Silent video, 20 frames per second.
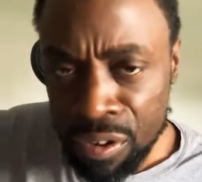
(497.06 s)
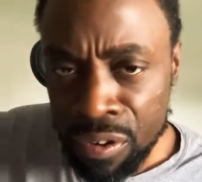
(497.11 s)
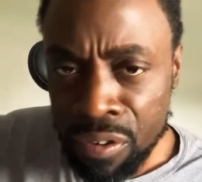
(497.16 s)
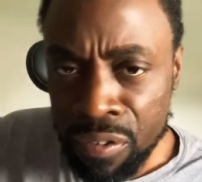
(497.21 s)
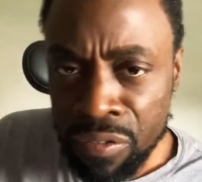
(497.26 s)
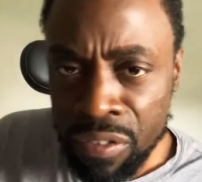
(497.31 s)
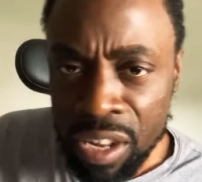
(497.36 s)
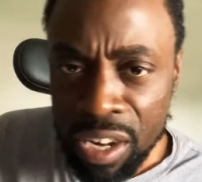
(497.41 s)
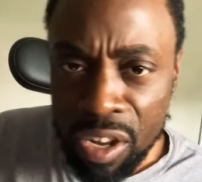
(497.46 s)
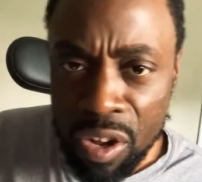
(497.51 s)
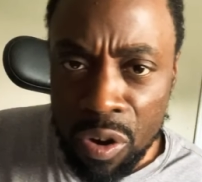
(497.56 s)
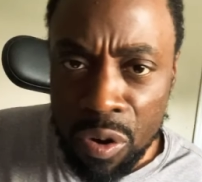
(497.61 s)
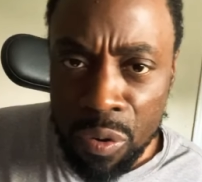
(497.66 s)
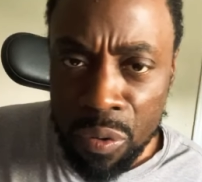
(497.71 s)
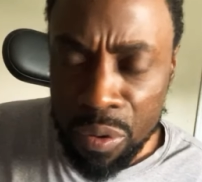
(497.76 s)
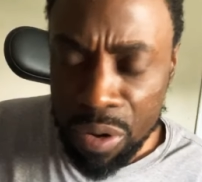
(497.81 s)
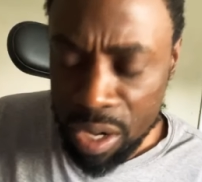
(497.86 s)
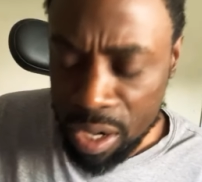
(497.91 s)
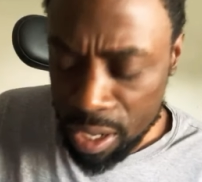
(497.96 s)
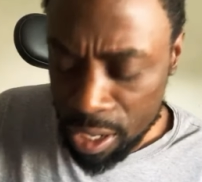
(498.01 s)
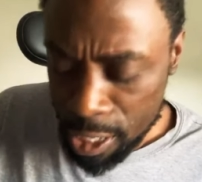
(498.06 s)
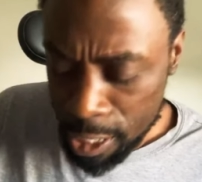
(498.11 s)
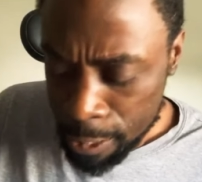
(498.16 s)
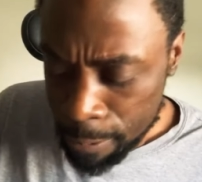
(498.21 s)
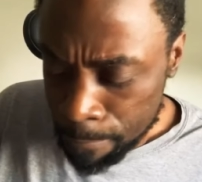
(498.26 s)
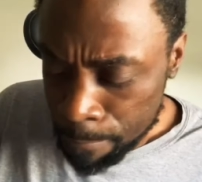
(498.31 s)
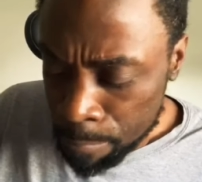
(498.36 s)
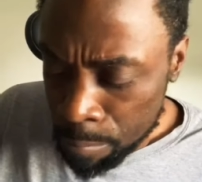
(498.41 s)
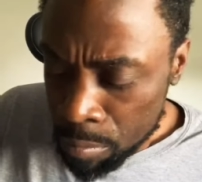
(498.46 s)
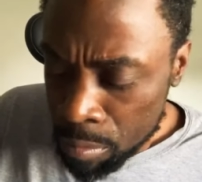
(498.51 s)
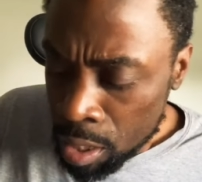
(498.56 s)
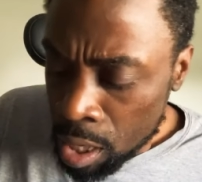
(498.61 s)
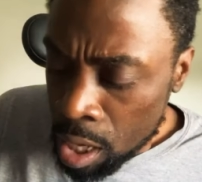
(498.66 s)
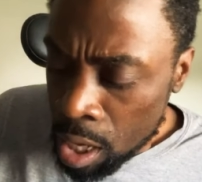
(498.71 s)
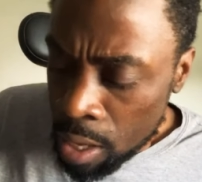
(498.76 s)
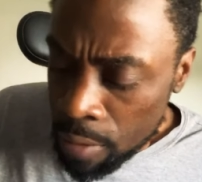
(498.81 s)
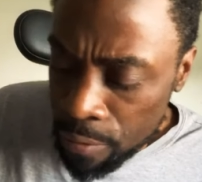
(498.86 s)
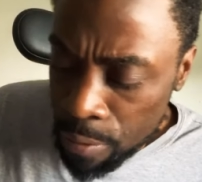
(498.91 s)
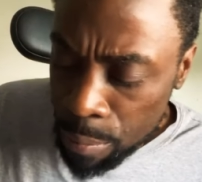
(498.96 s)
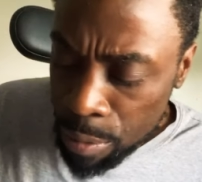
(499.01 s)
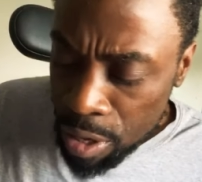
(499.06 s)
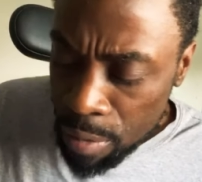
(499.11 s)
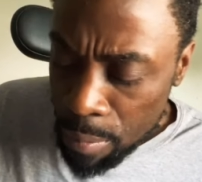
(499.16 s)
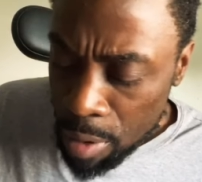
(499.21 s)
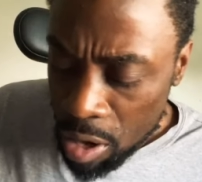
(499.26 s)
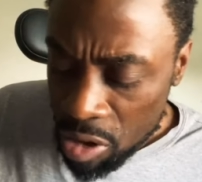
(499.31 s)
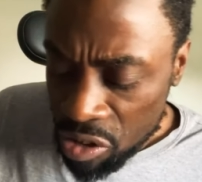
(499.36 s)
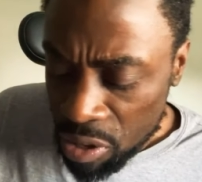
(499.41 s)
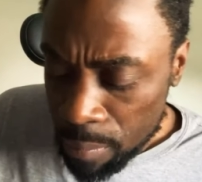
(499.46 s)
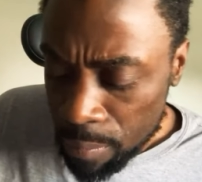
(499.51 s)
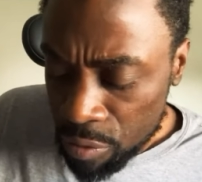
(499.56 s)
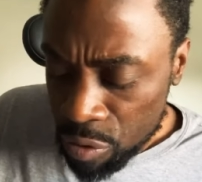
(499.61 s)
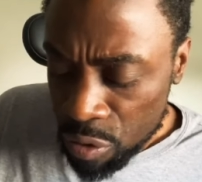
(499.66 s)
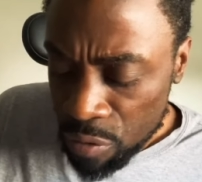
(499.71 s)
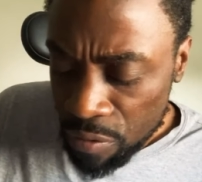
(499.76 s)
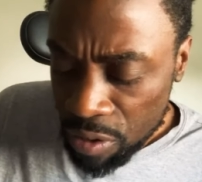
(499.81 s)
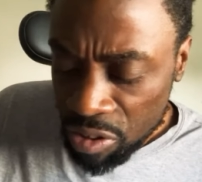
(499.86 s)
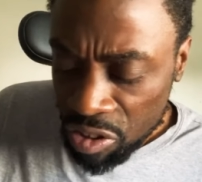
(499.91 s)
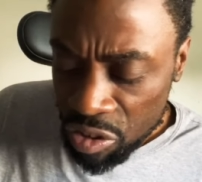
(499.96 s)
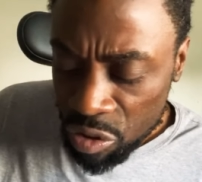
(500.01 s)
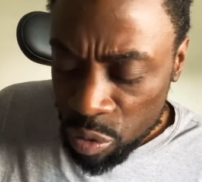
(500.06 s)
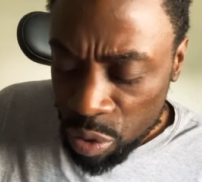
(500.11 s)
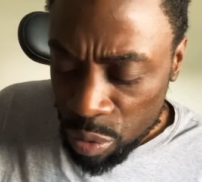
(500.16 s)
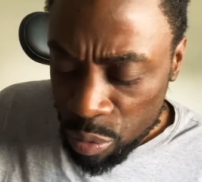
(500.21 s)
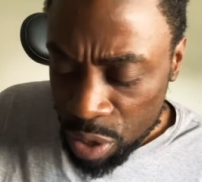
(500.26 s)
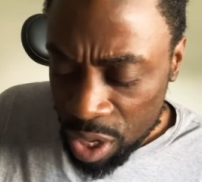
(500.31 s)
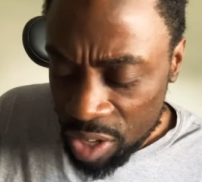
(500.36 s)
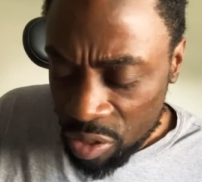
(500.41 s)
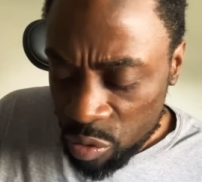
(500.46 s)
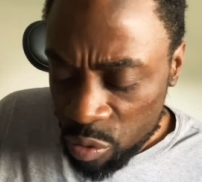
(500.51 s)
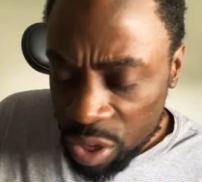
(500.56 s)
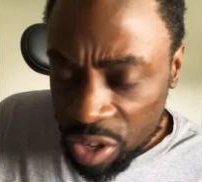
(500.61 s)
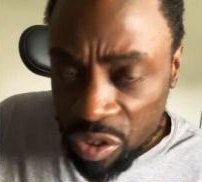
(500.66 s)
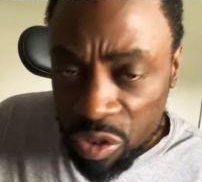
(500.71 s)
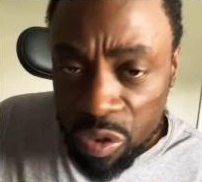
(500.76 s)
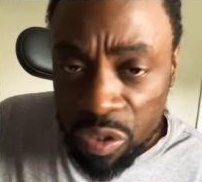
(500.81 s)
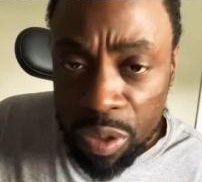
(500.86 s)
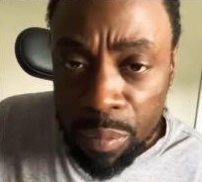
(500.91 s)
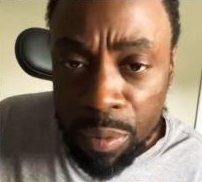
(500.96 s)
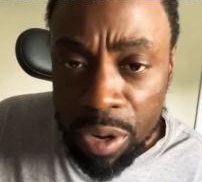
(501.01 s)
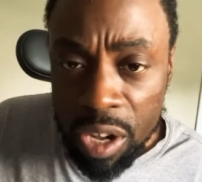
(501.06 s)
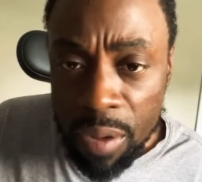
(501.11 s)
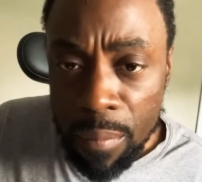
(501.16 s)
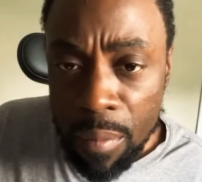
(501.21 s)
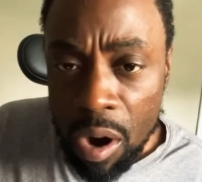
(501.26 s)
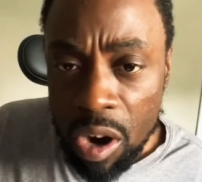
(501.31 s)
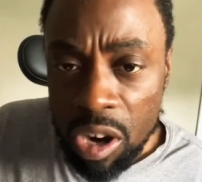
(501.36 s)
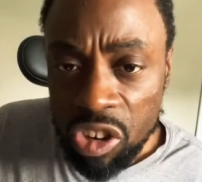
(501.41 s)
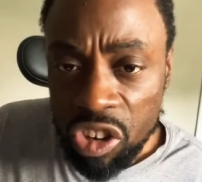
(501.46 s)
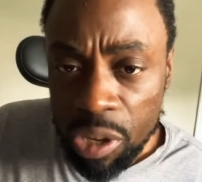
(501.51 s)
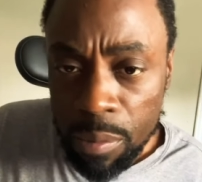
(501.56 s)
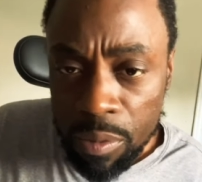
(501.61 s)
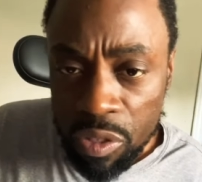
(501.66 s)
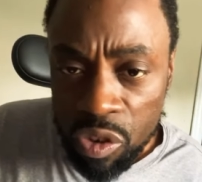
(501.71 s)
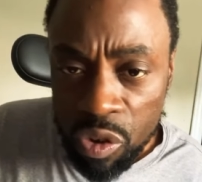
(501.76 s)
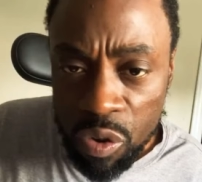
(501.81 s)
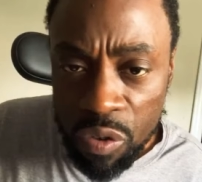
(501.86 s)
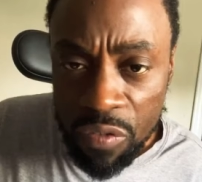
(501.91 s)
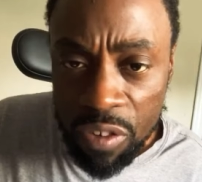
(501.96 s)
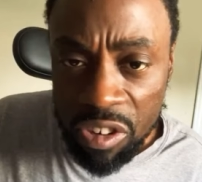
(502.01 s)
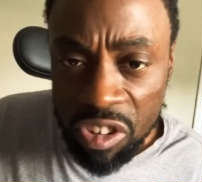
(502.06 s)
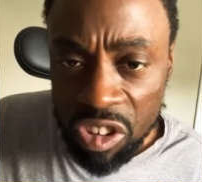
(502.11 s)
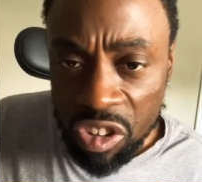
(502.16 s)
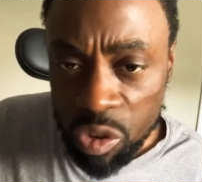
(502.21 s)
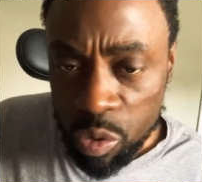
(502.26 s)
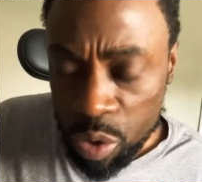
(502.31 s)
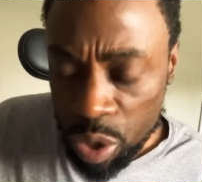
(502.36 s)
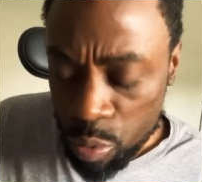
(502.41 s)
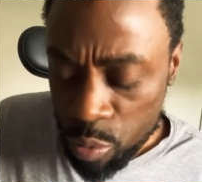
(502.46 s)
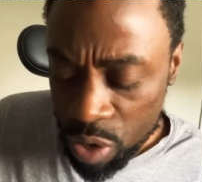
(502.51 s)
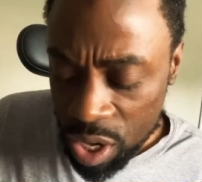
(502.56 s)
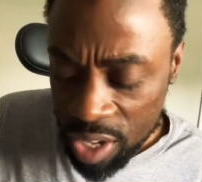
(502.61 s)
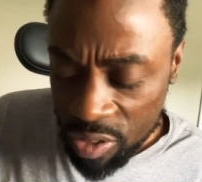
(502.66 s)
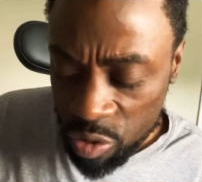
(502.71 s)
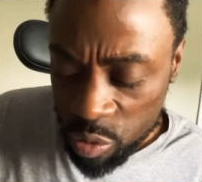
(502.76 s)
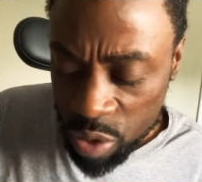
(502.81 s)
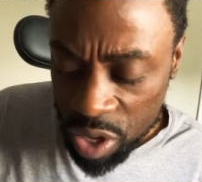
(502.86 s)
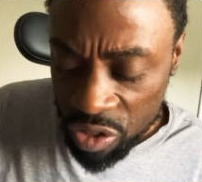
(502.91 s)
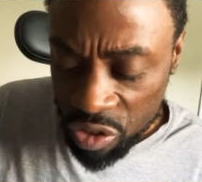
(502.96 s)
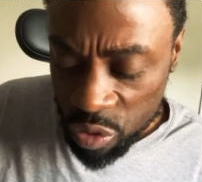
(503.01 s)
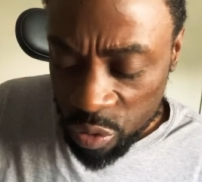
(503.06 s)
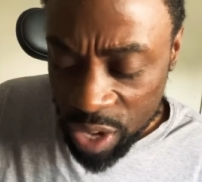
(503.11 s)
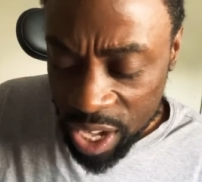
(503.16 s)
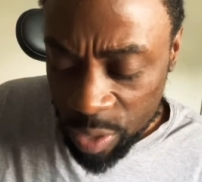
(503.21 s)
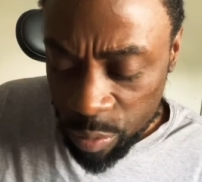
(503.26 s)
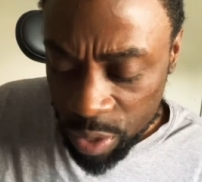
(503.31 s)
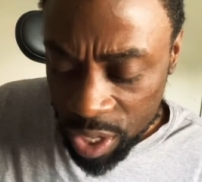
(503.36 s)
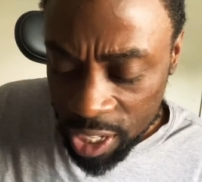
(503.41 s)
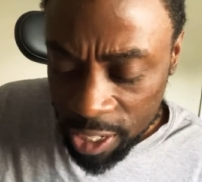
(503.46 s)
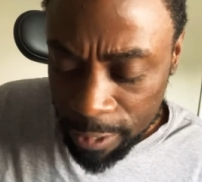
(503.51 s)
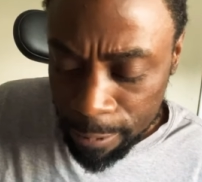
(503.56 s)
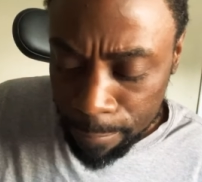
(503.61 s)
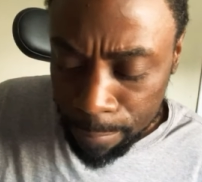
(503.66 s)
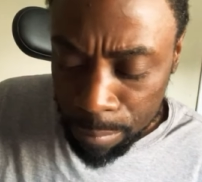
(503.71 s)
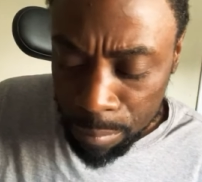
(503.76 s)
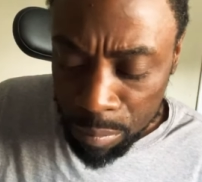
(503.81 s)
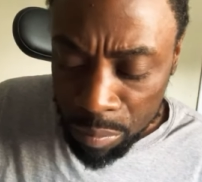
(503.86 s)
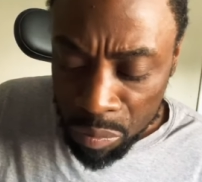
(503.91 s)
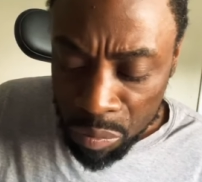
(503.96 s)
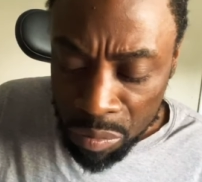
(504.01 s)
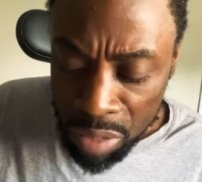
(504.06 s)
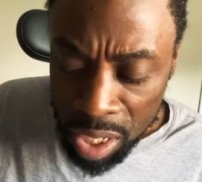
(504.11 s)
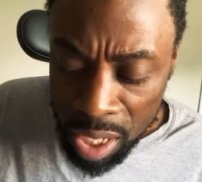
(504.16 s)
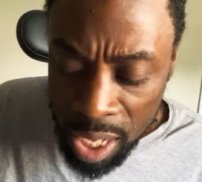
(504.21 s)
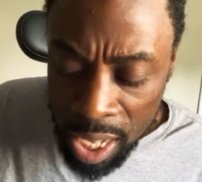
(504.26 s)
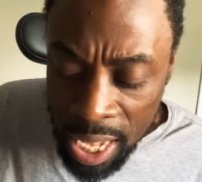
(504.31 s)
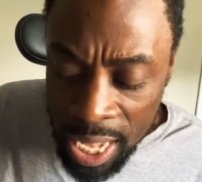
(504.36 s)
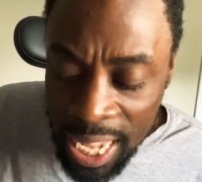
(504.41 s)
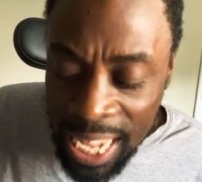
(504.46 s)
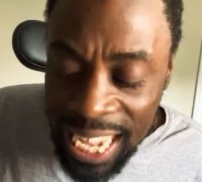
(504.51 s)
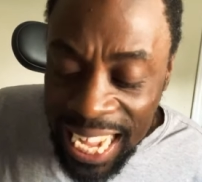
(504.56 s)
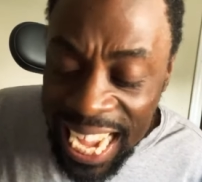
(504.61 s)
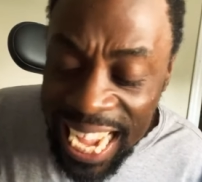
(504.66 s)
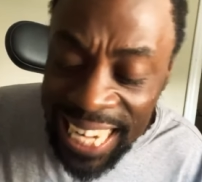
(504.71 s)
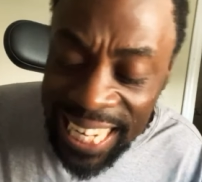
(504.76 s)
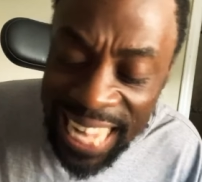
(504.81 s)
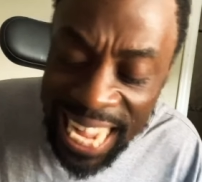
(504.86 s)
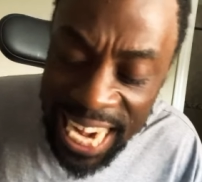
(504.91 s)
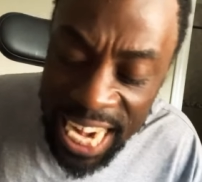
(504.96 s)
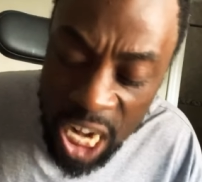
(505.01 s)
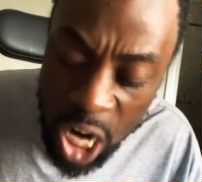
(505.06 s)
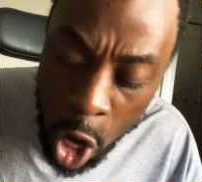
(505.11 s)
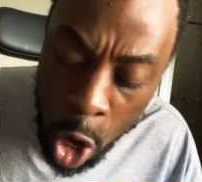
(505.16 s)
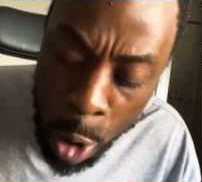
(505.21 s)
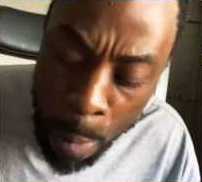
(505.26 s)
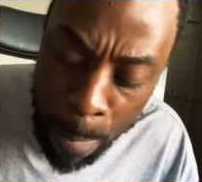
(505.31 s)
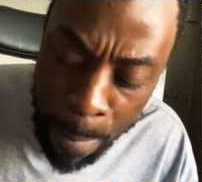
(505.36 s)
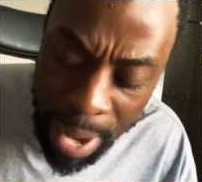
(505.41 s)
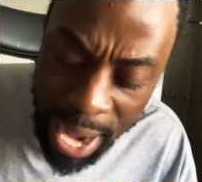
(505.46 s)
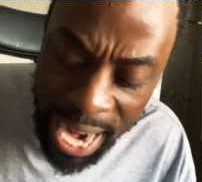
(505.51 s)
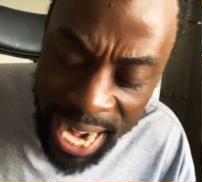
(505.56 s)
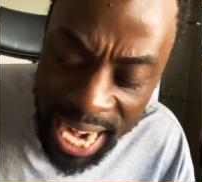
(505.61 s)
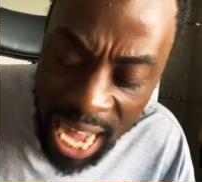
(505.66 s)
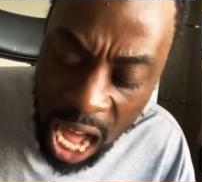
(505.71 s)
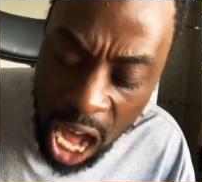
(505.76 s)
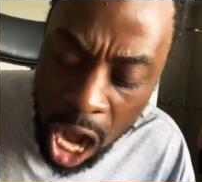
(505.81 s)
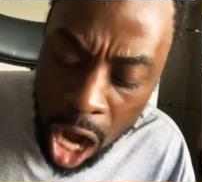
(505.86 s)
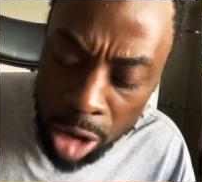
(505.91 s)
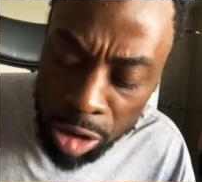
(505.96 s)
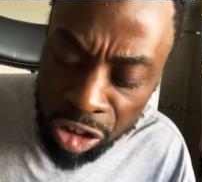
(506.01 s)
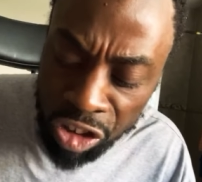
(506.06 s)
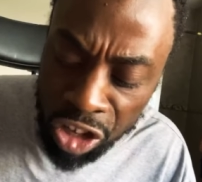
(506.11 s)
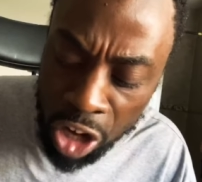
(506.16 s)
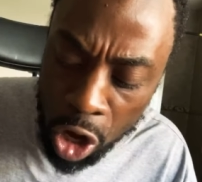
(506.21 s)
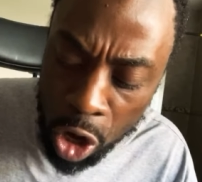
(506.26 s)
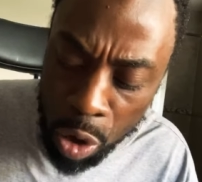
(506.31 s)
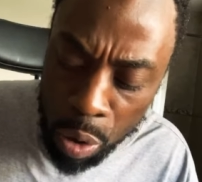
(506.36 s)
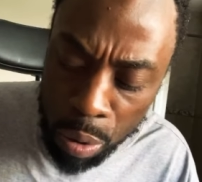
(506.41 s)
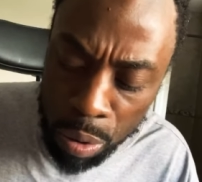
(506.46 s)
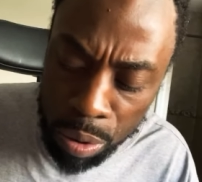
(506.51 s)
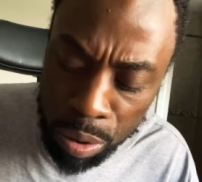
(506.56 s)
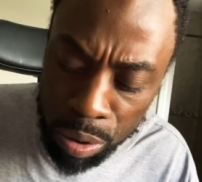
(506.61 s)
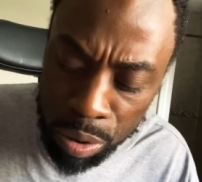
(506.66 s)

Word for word: than the old. The book of Mark, chapter 2, verses 21 to 22. The book of Mark, chapter 2, verses 21 to 22. And it reads, It say, No man also